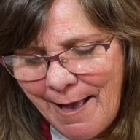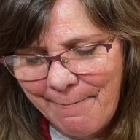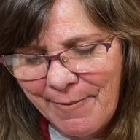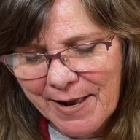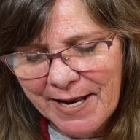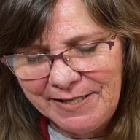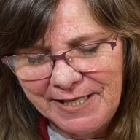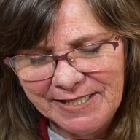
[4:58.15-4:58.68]

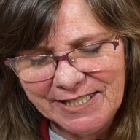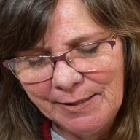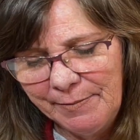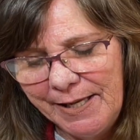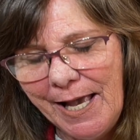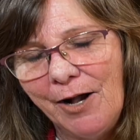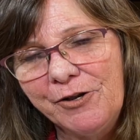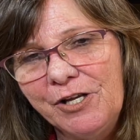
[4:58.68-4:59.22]
But I did some
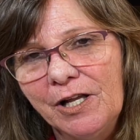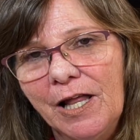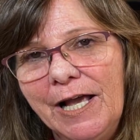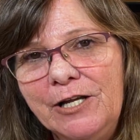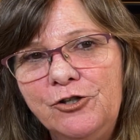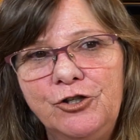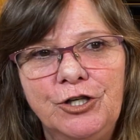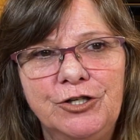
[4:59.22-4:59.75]

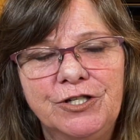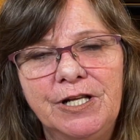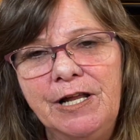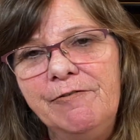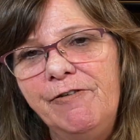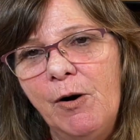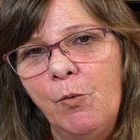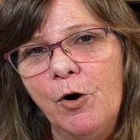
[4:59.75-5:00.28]
calculations, and
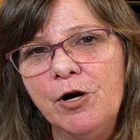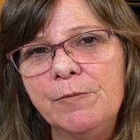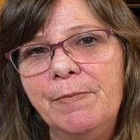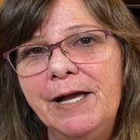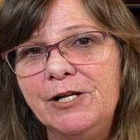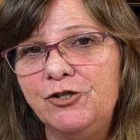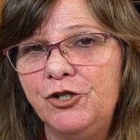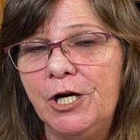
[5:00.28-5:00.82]
if I were to
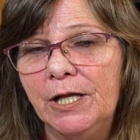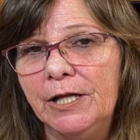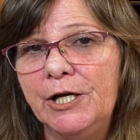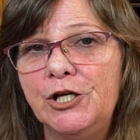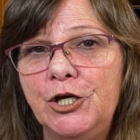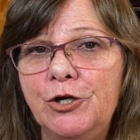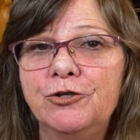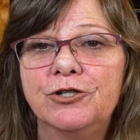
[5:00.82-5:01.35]
make jelly
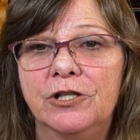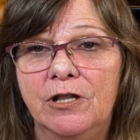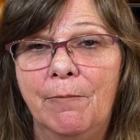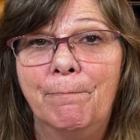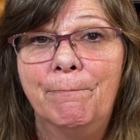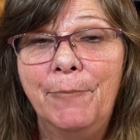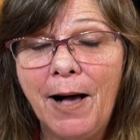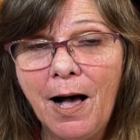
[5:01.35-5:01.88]
using the
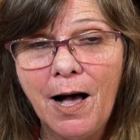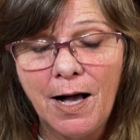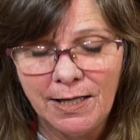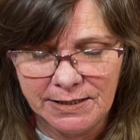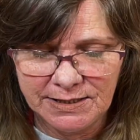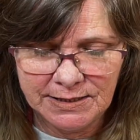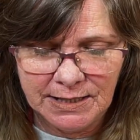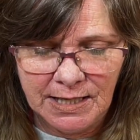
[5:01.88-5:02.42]

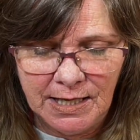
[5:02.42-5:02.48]
box,